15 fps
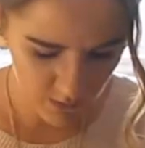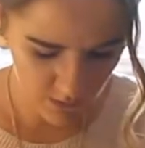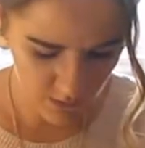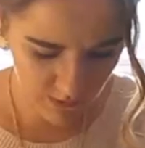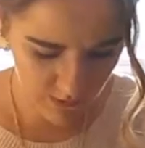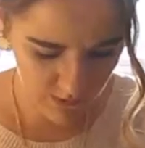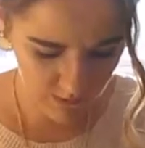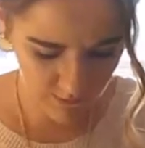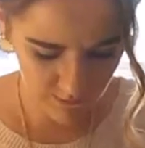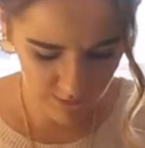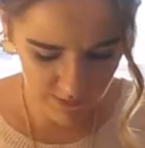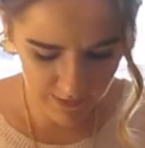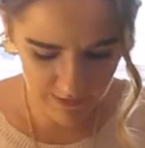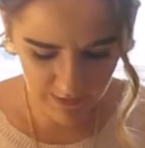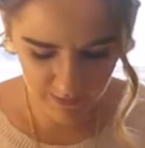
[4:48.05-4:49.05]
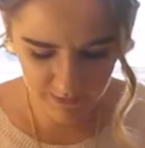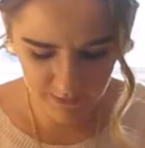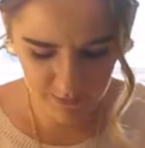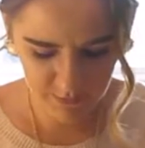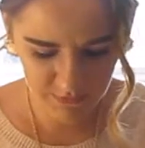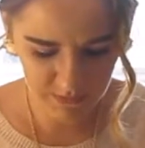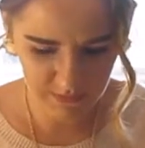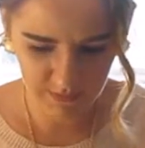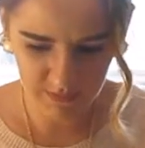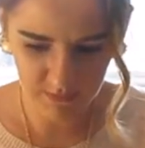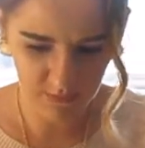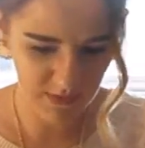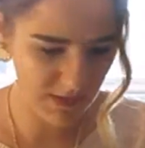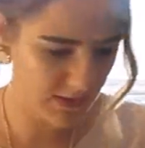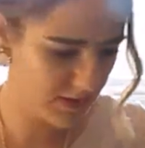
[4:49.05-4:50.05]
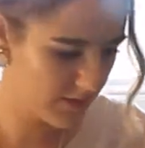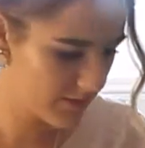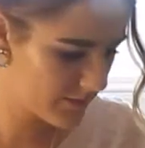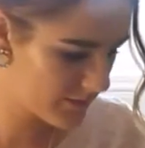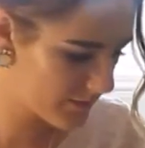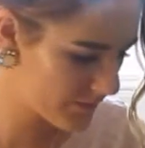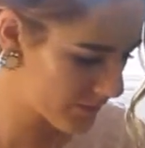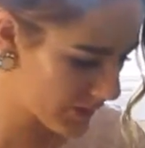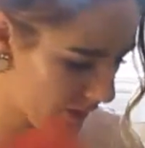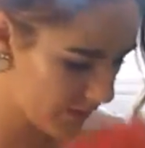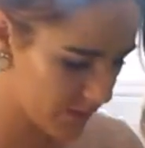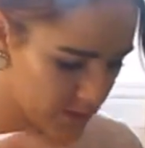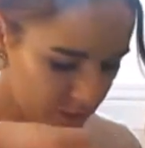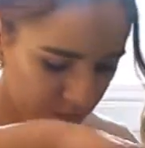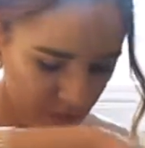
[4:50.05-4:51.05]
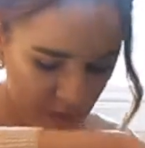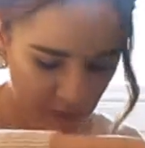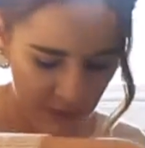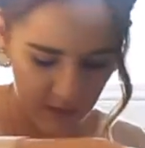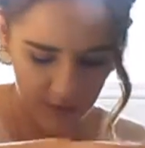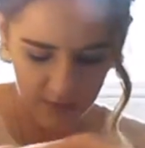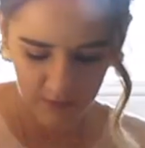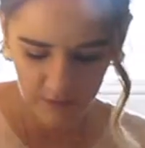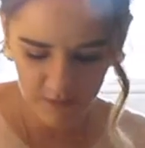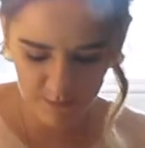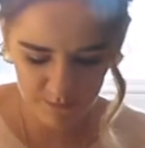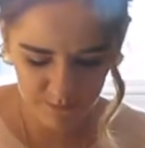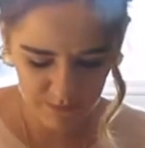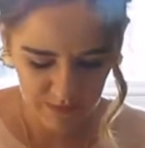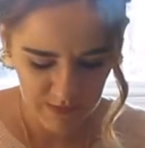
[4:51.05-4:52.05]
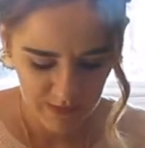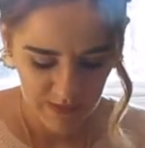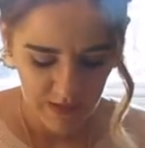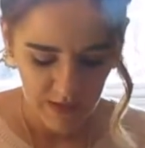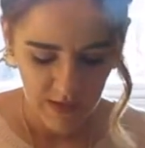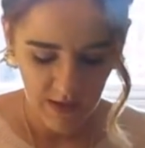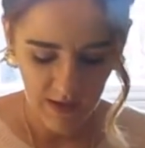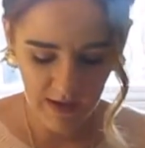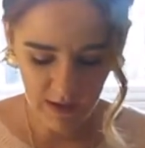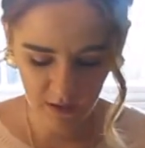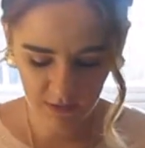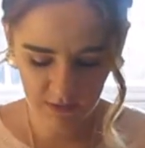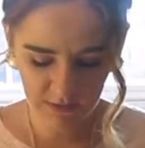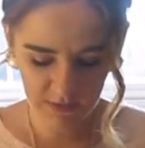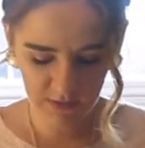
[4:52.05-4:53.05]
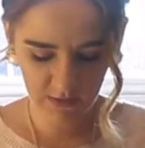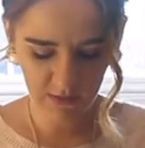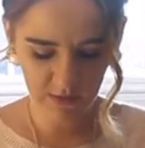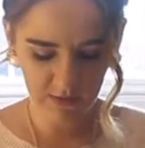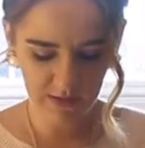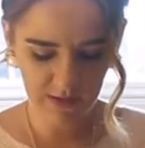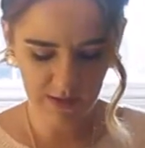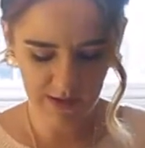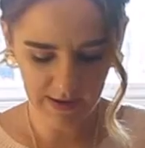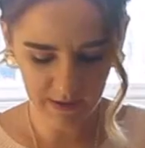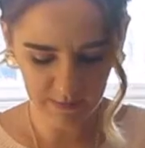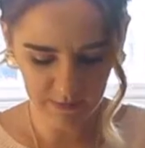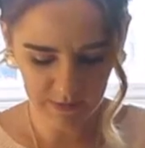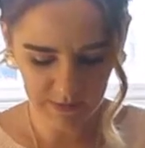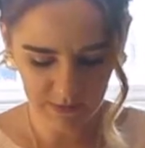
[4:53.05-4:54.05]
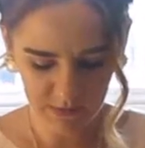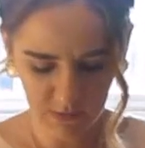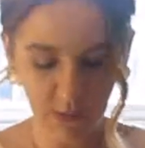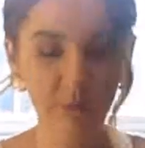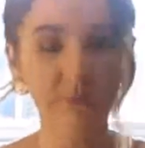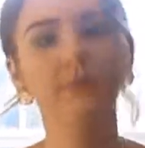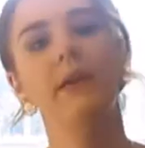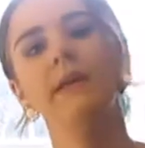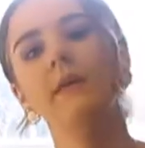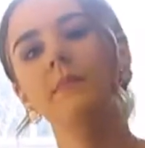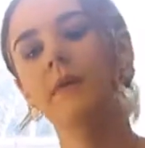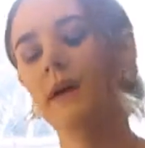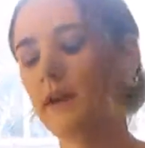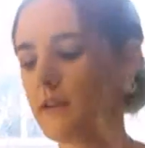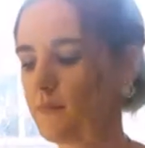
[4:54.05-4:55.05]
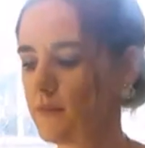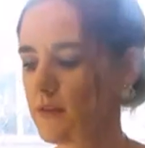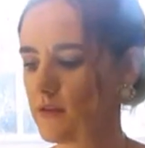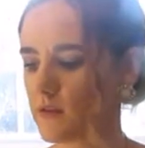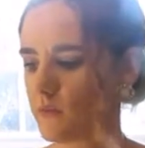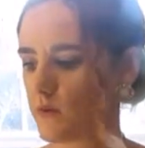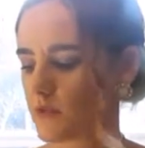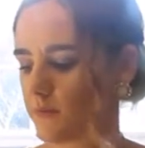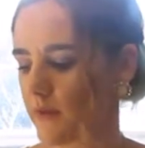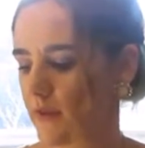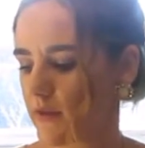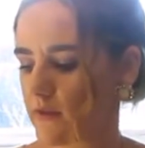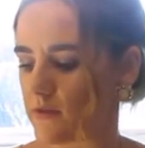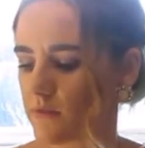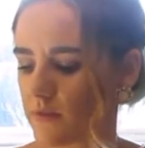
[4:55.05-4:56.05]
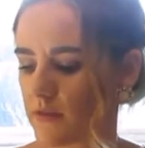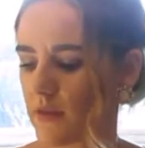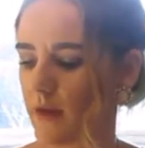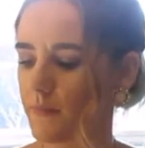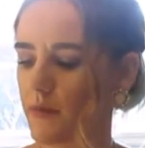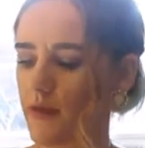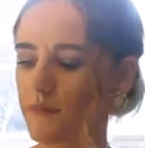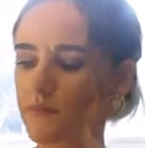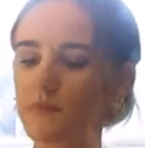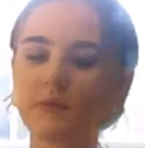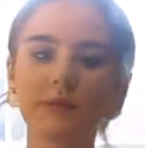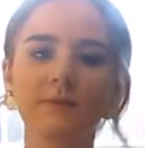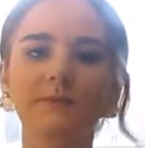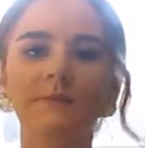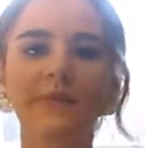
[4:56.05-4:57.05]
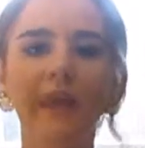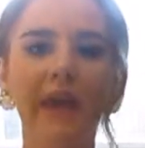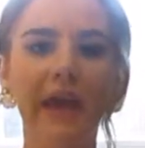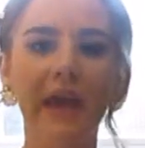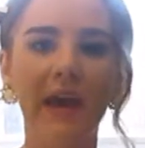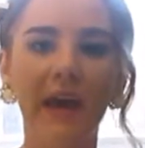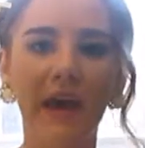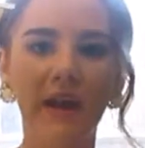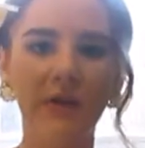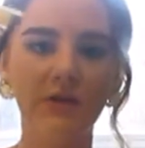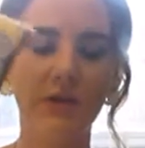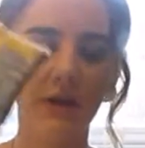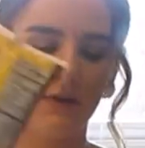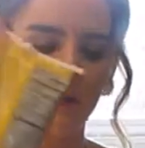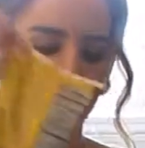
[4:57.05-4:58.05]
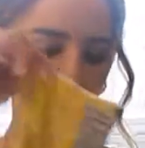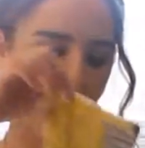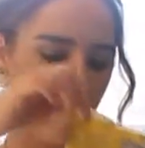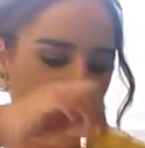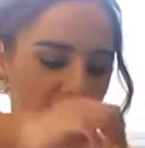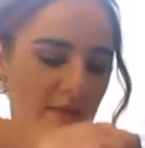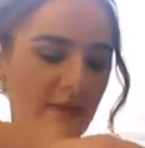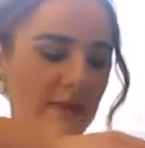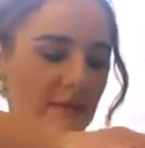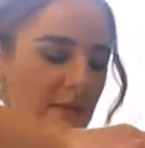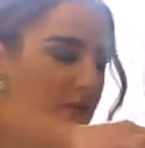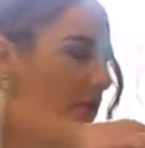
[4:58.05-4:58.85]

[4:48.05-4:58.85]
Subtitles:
Alright, that looks pretty good to me. That looks pretty darn good. I also already had my soap ready behind me to wash my hands when the time comes. And I should have already pre-cut this.